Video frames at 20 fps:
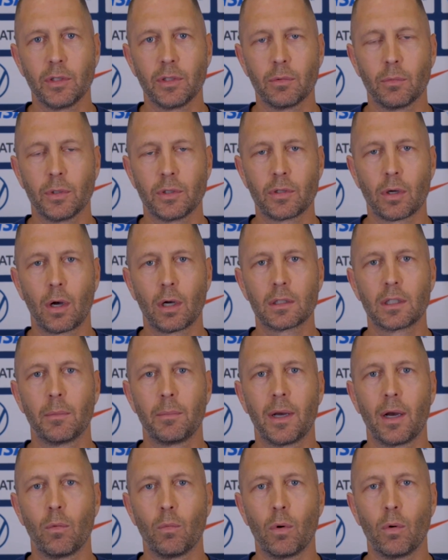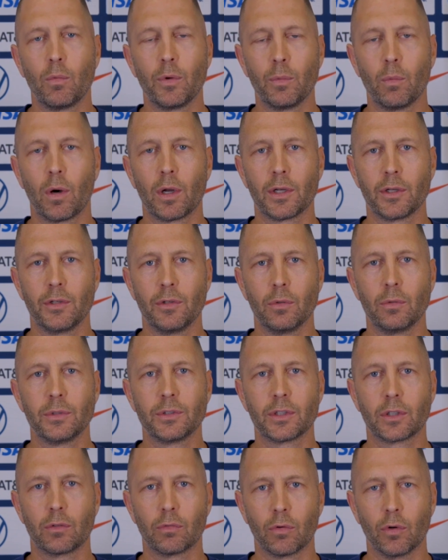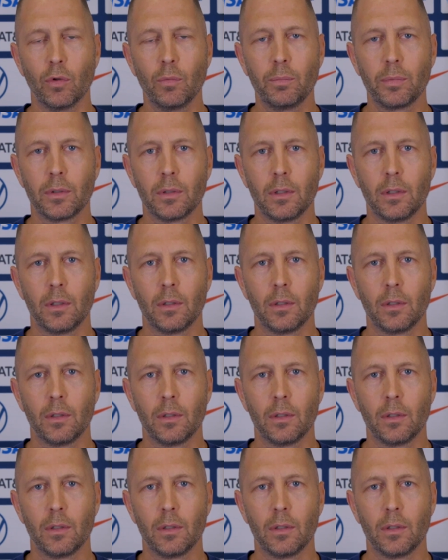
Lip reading: We talked about what we want to do as a group,